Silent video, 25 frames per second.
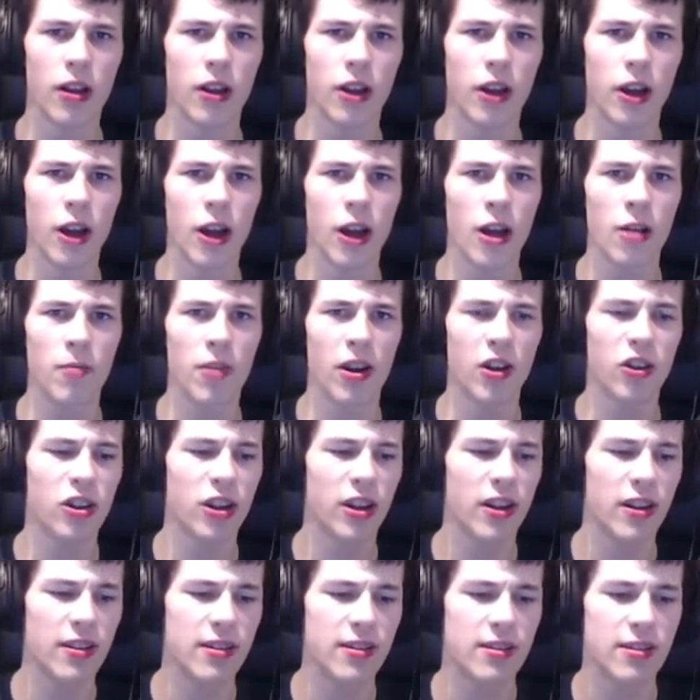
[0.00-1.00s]
As
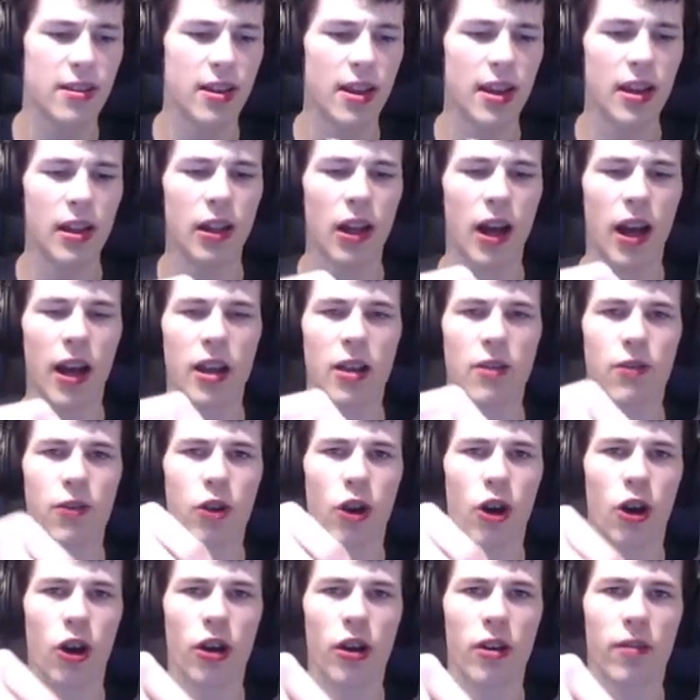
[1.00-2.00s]
you can see, like you've
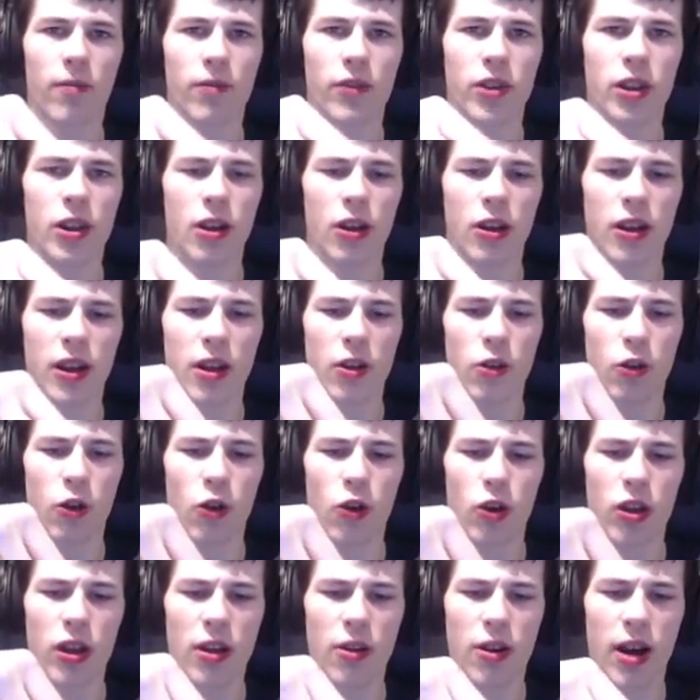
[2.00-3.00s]
got
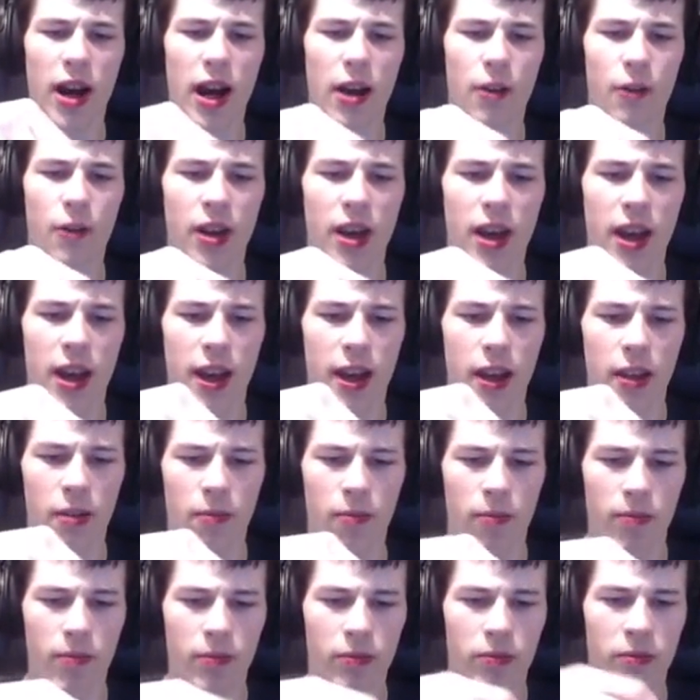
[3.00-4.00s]
all you have here
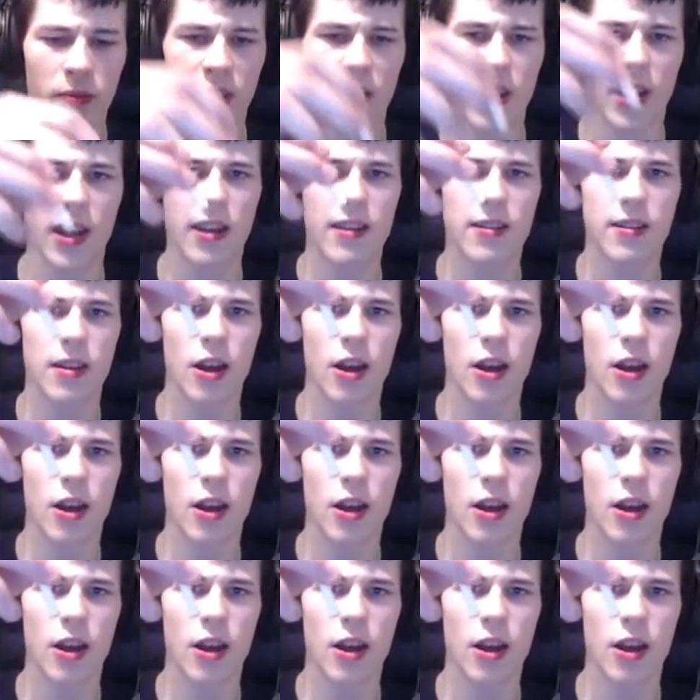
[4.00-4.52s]
is